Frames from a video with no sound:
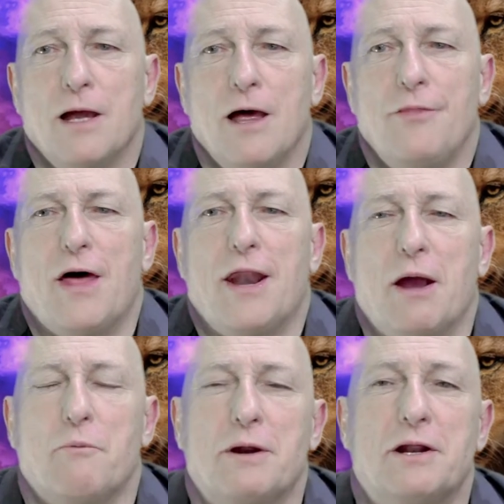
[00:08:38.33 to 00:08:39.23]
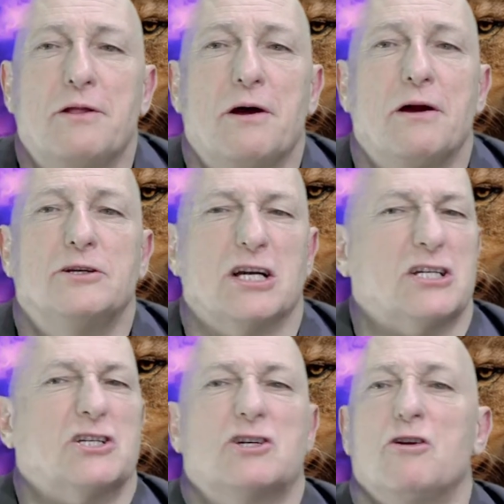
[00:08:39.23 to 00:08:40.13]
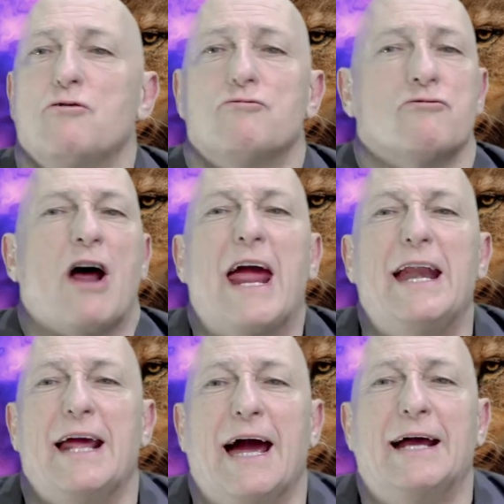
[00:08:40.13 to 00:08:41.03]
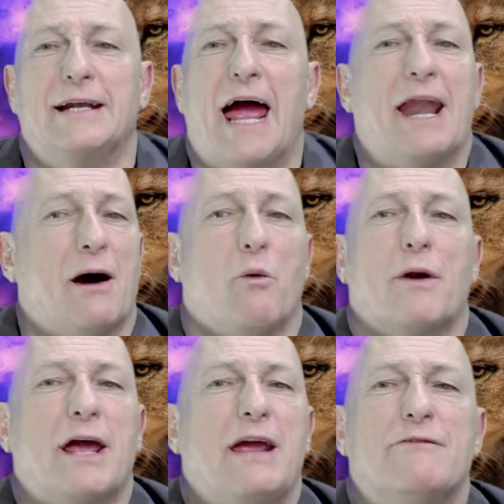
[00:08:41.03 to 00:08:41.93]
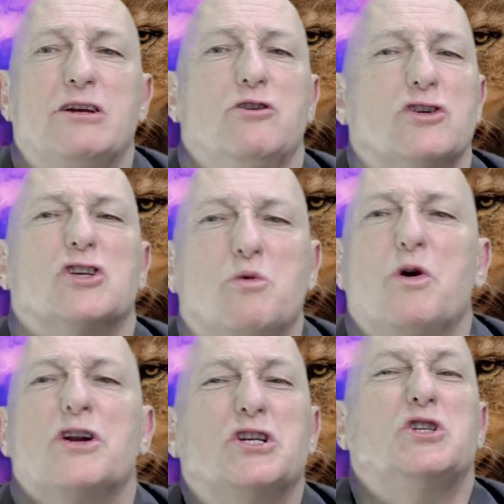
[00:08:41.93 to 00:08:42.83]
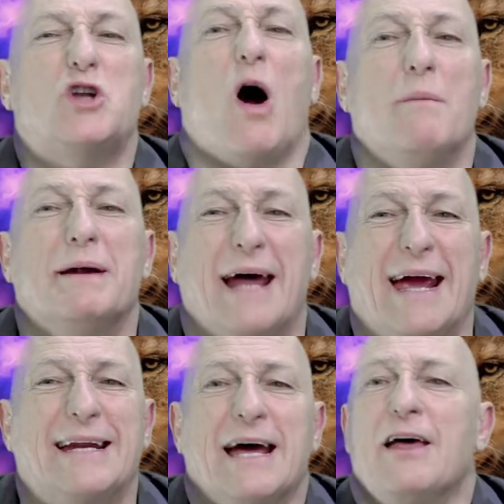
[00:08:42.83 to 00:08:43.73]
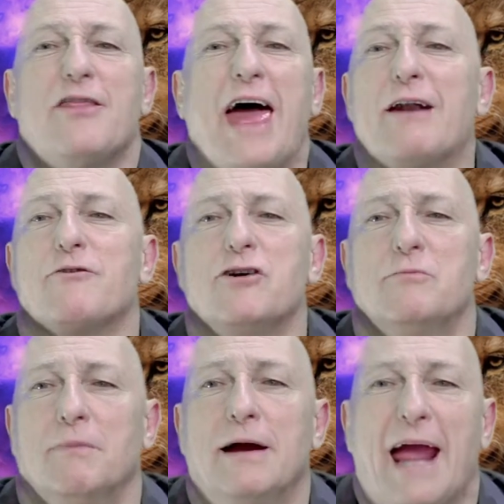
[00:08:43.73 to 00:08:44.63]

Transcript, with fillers: that it would just radiate, and I want to even use the word dominate that room?